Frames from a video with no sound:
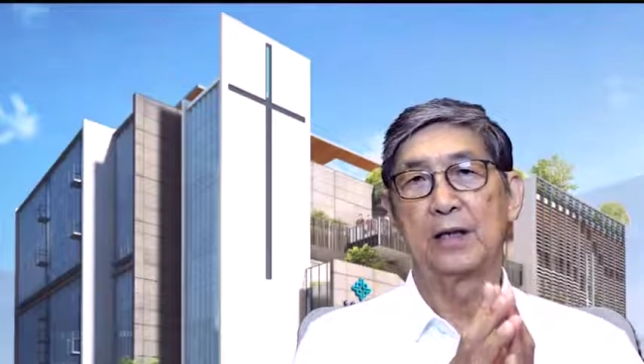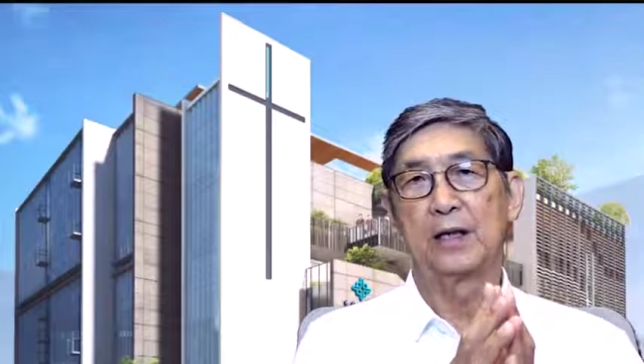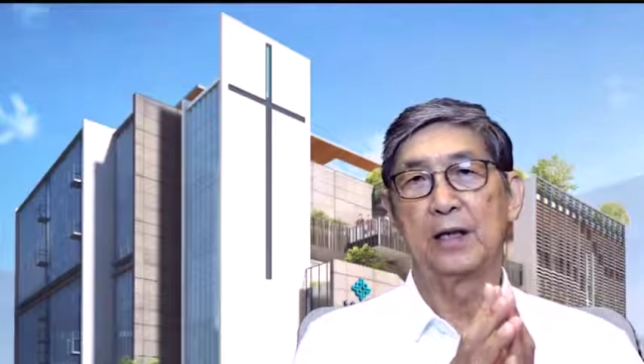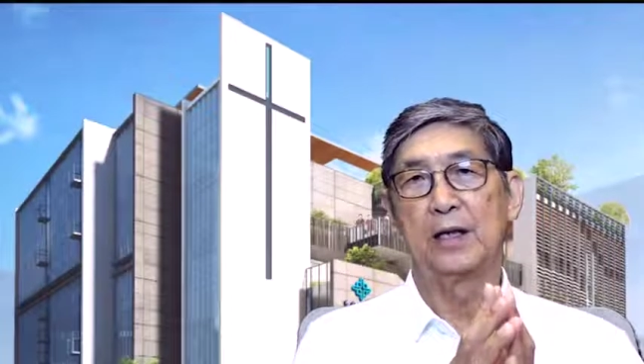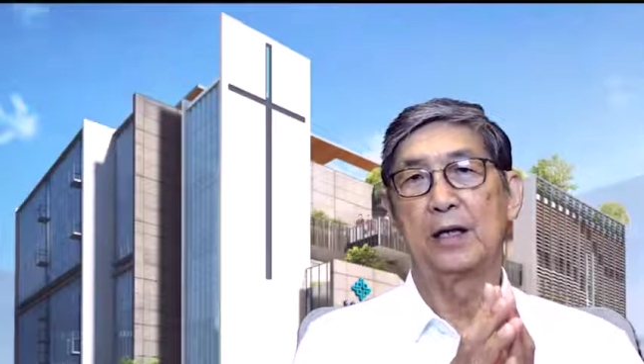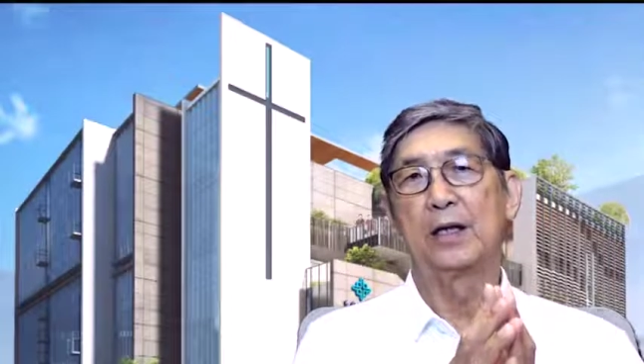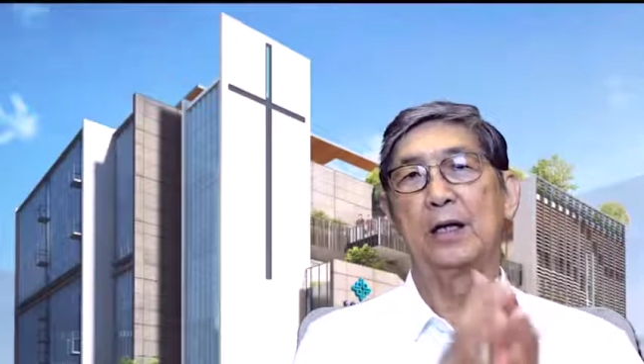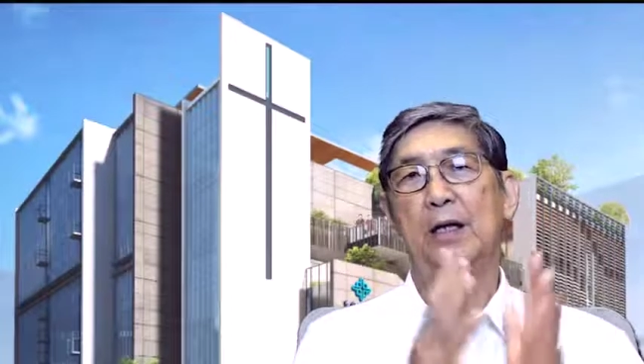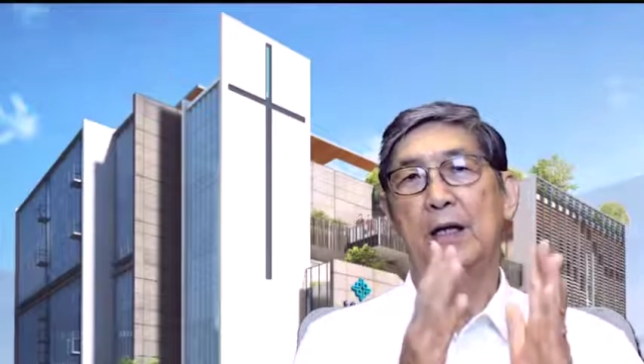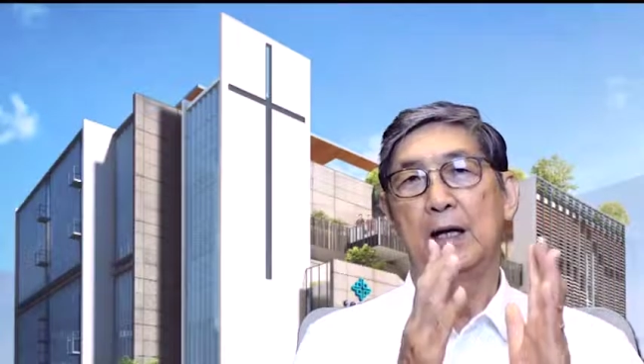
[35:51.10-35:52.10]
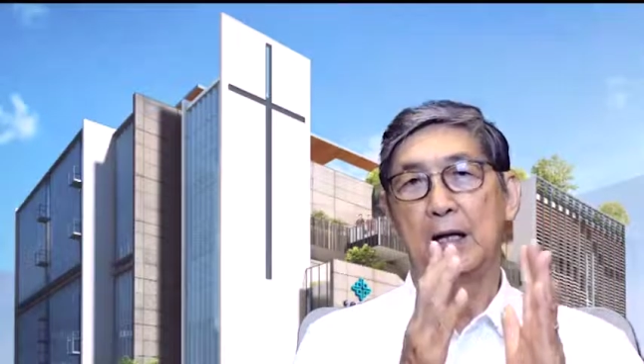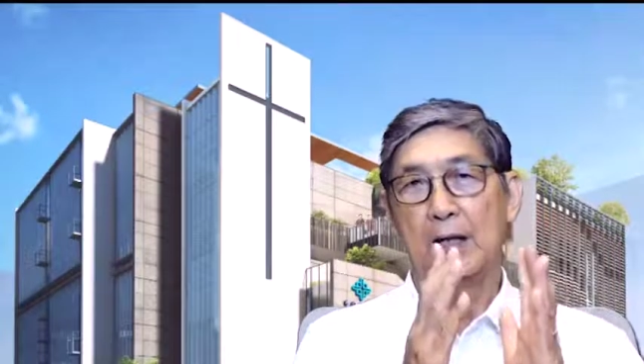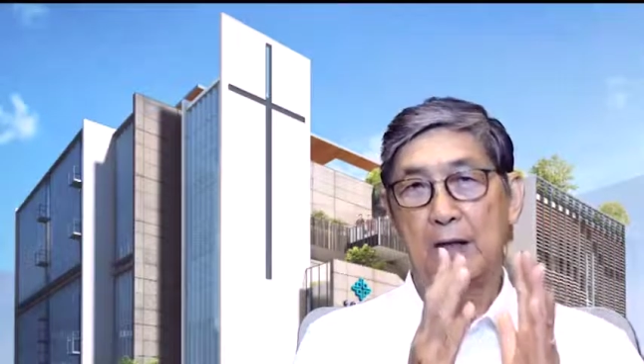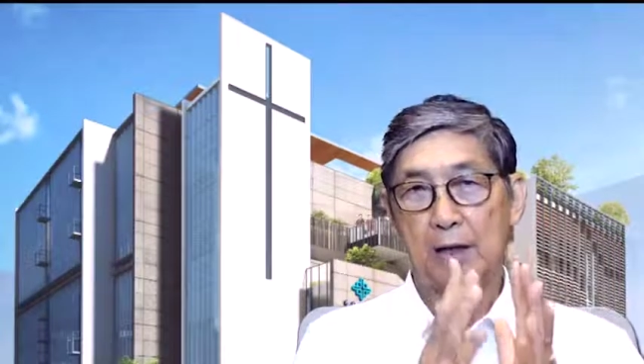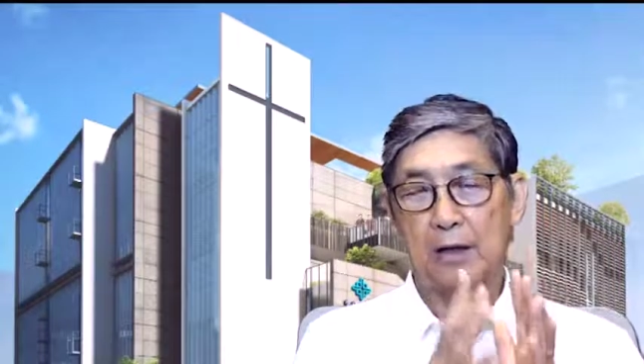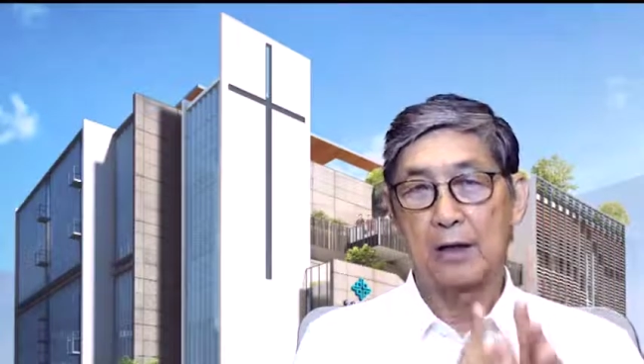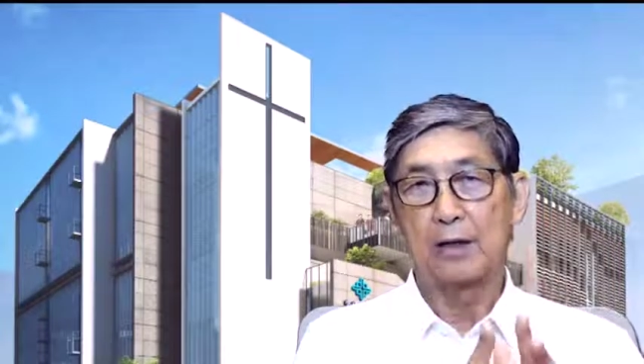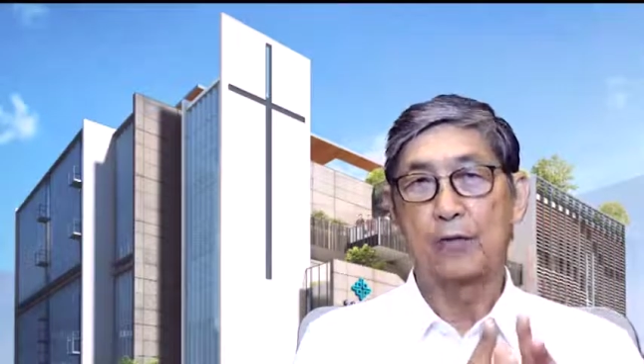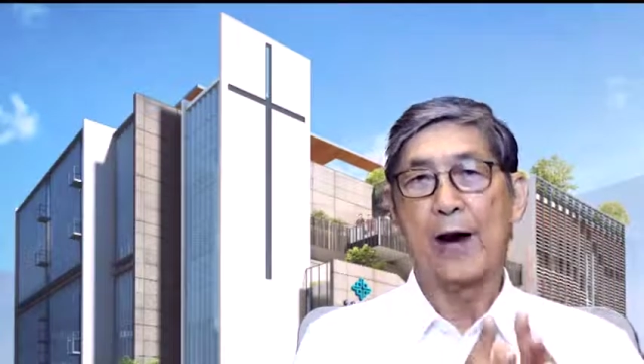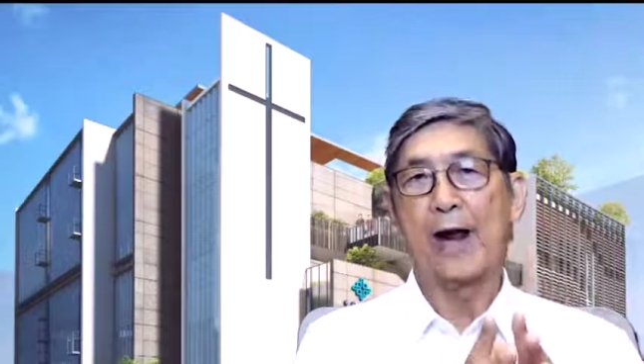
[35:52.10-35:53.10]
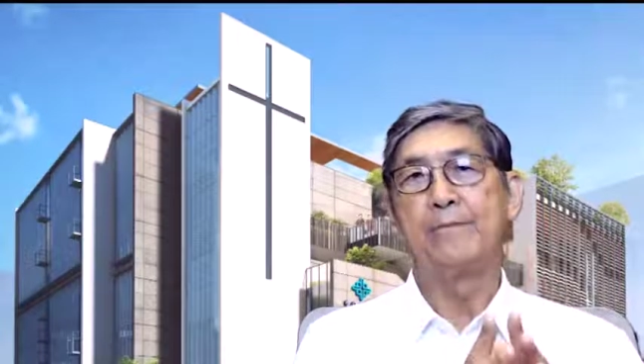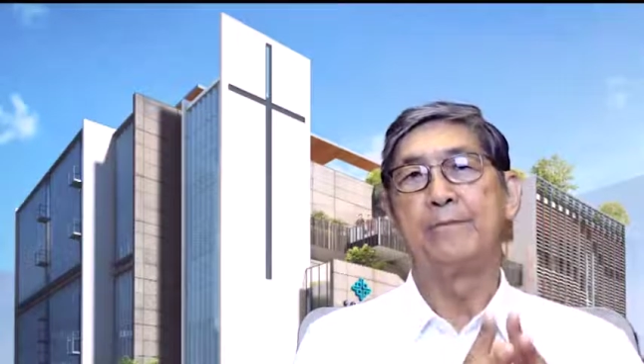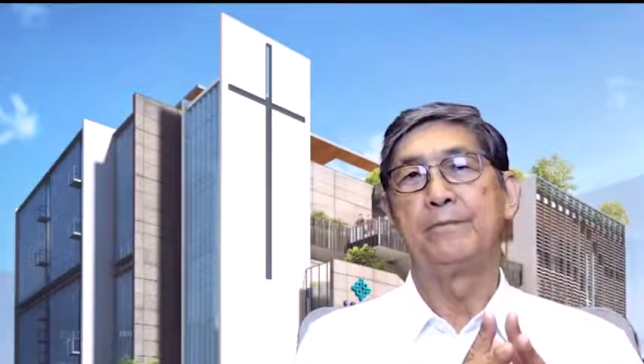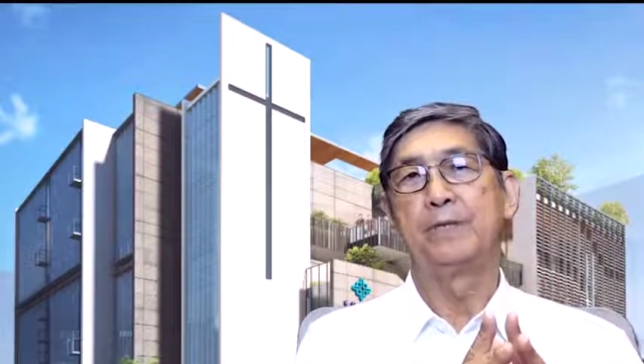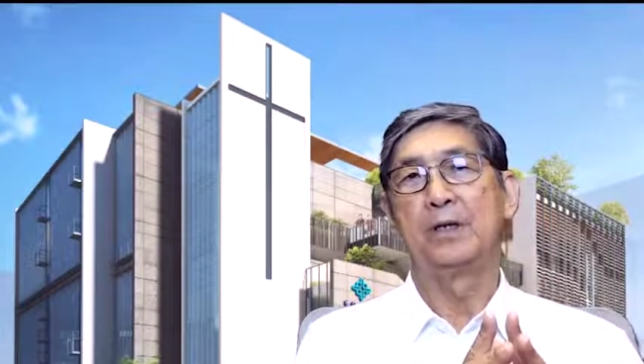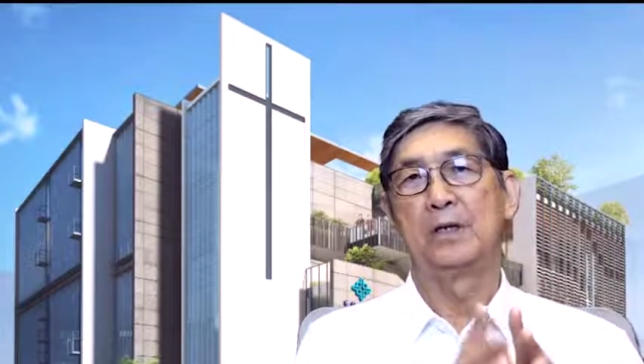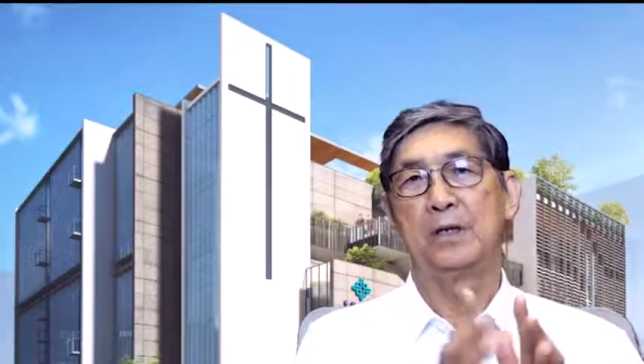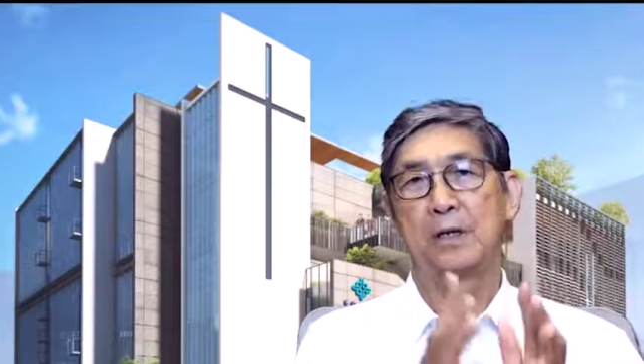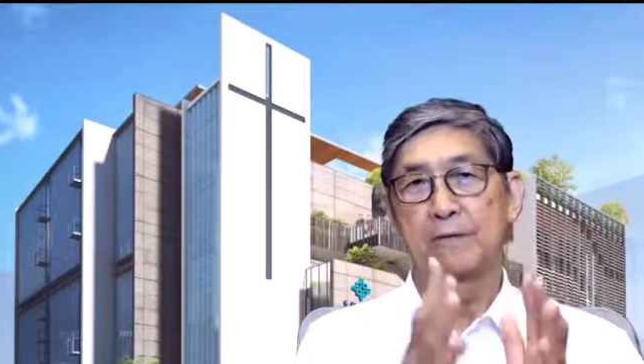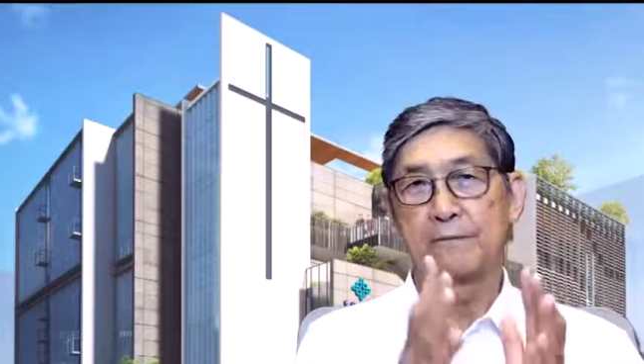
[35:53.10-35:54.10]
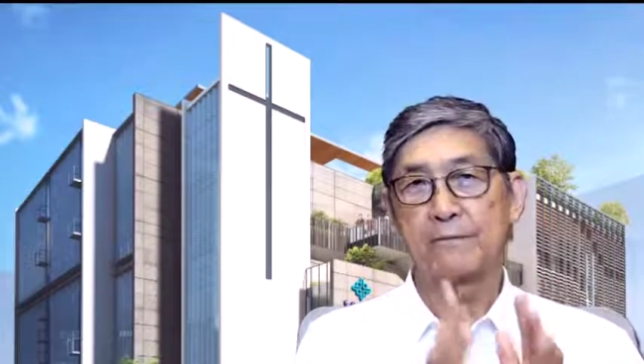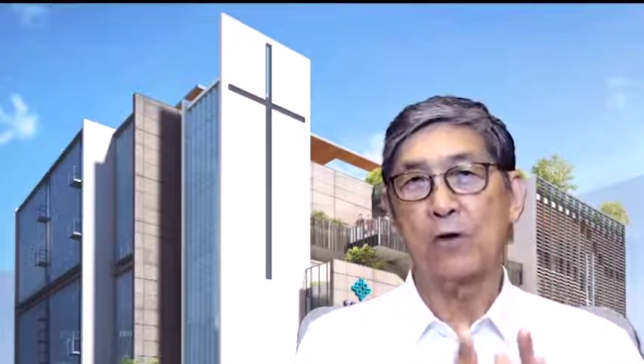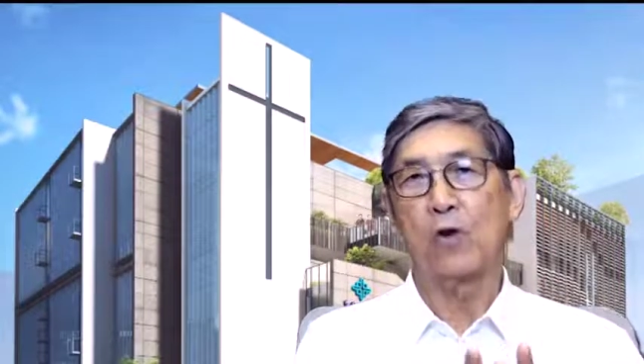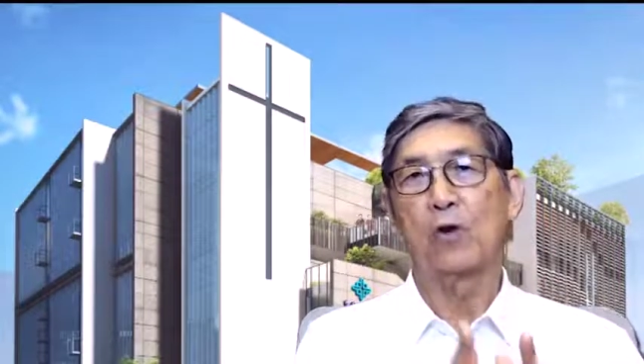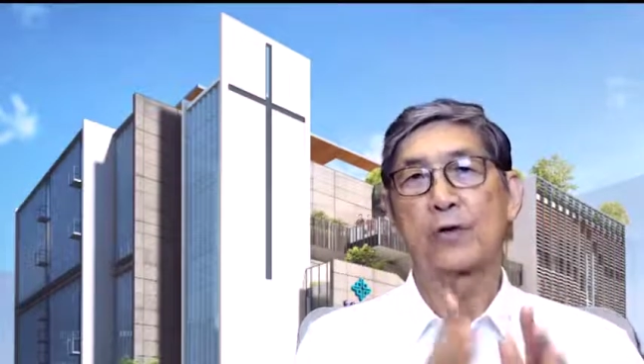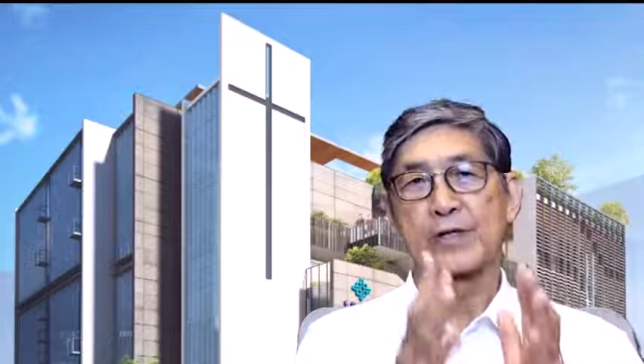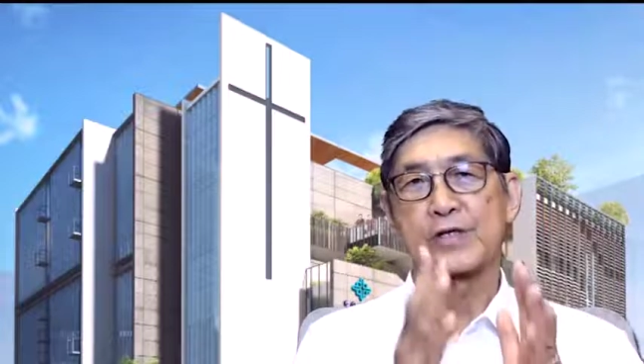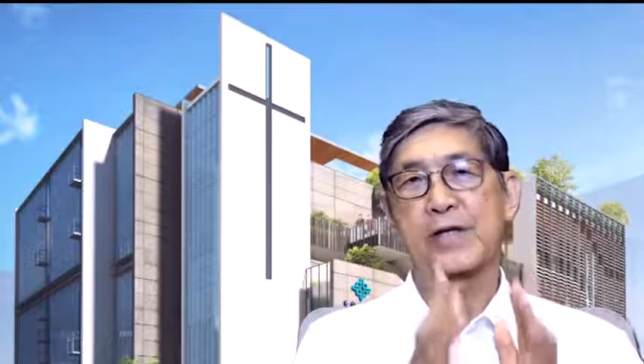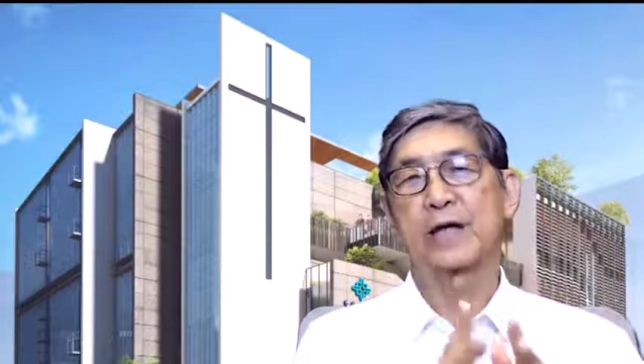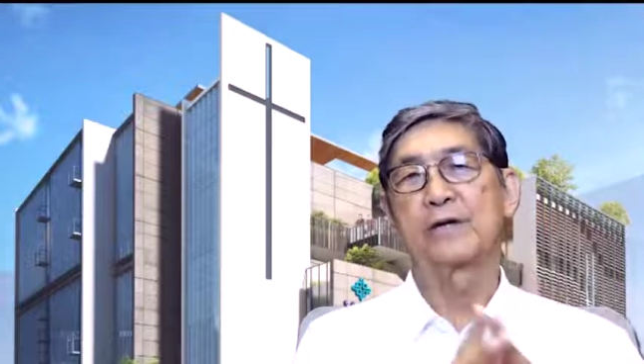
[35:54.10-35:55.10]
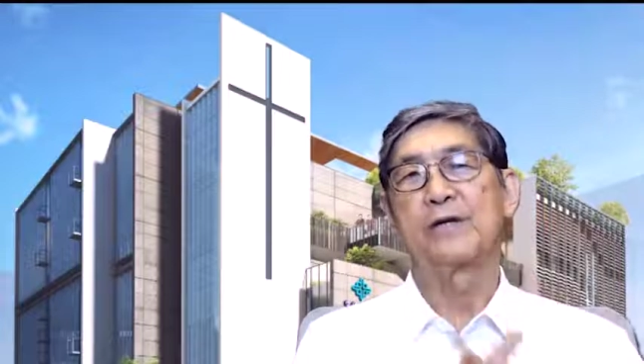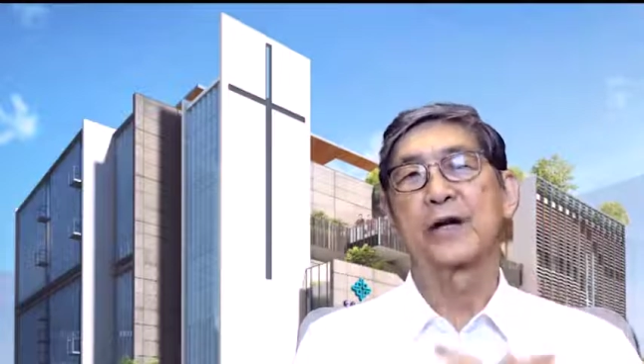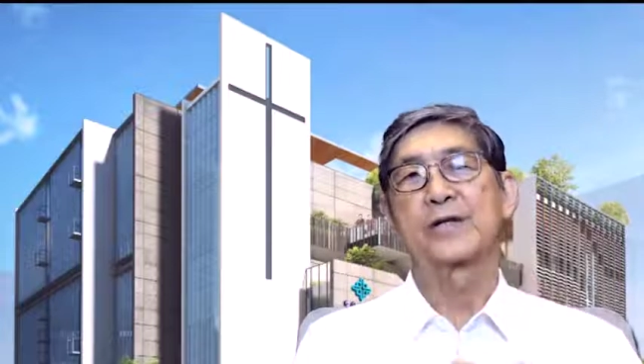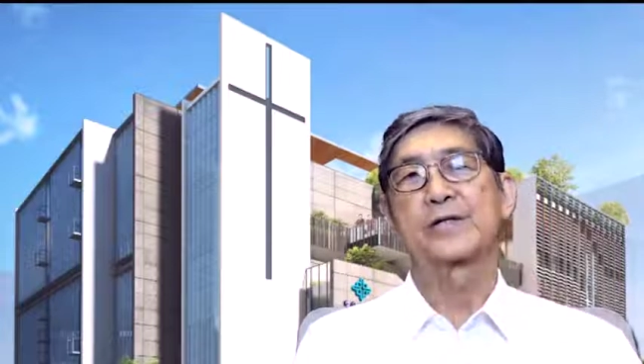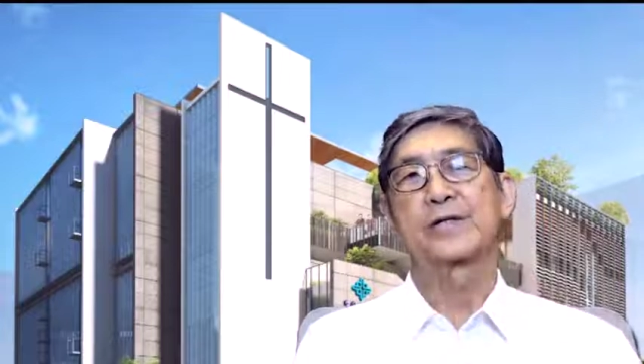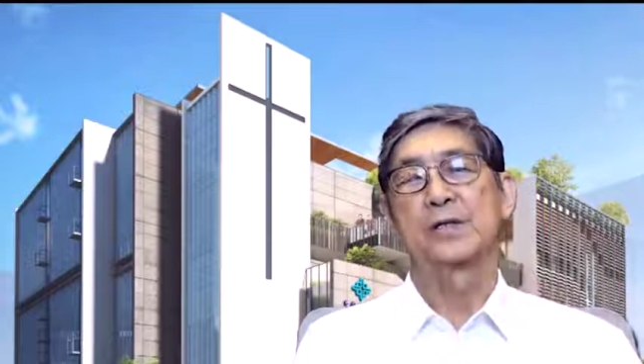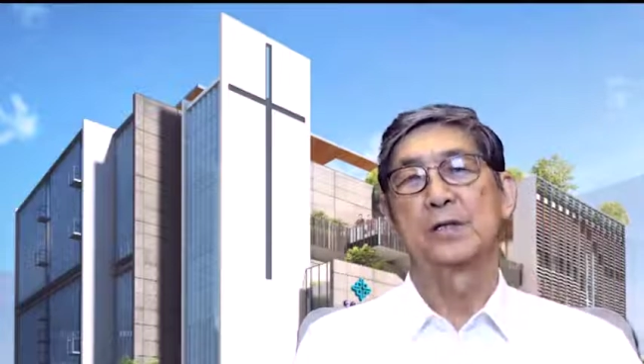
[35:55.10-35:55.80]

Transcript: a ram for the sacrifice.